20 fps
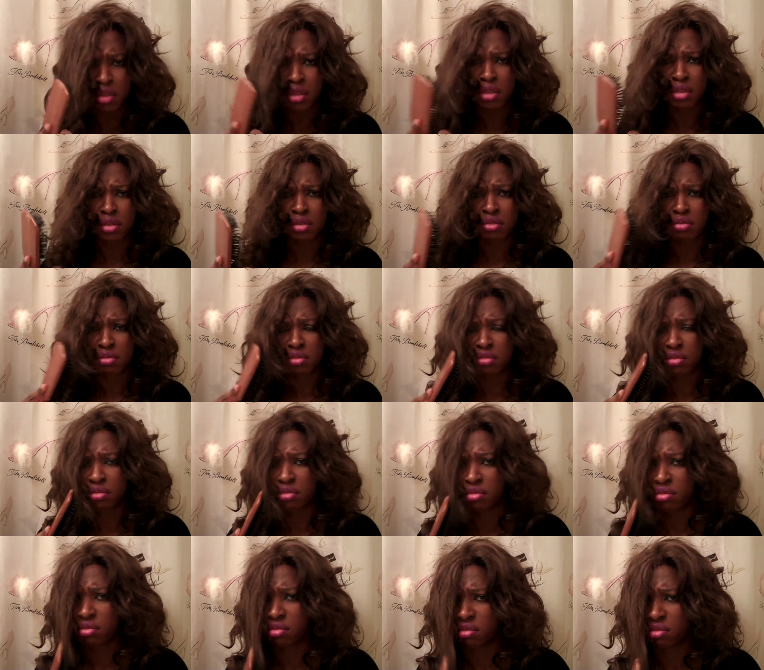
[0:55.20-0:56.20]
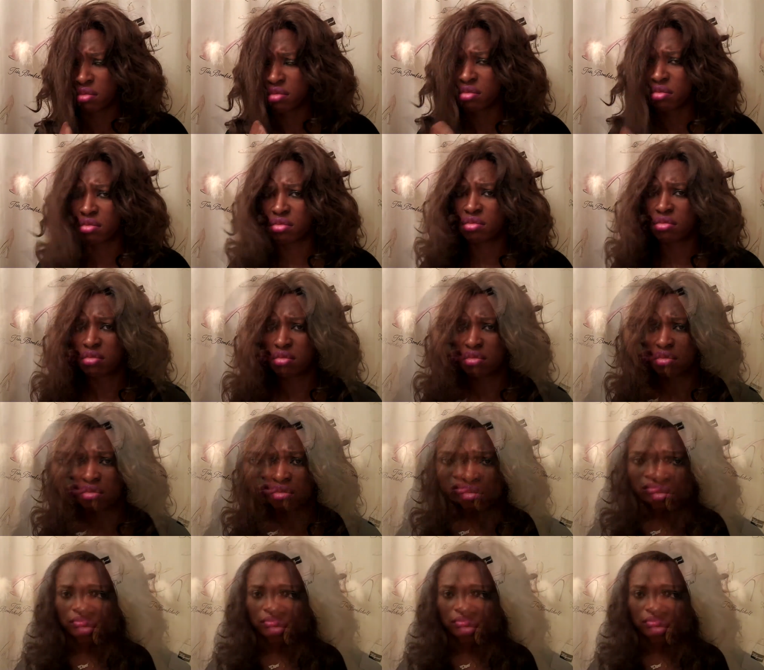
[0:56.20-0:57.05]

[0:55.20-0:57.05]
(silence)